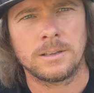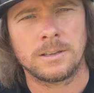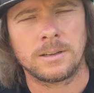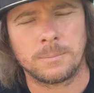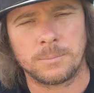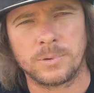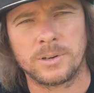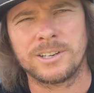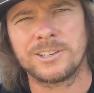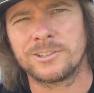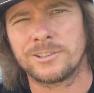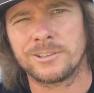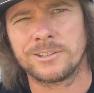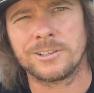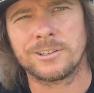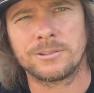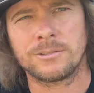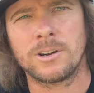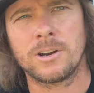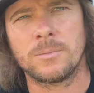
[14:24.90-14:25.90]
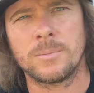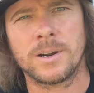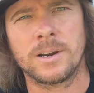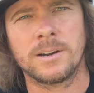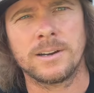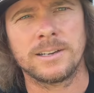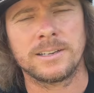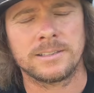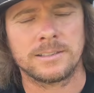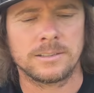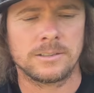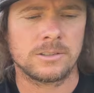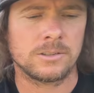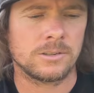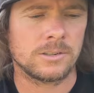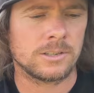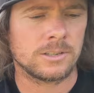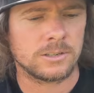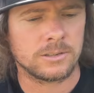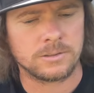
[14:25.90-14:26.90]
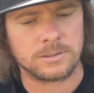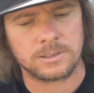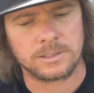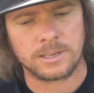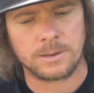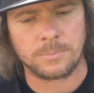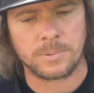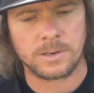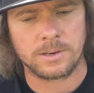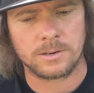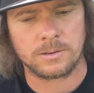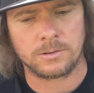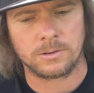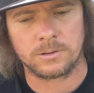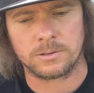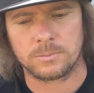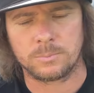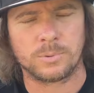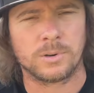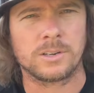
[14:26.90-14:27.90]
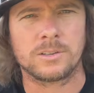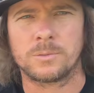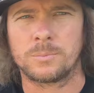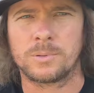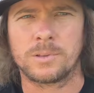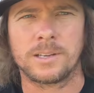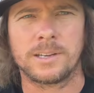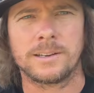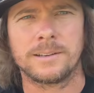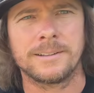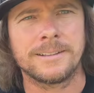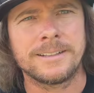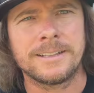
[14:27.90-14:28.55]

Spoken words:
I'm pretty sure it's a throwout bearing, because as soon as you step in, or it's pressure plate,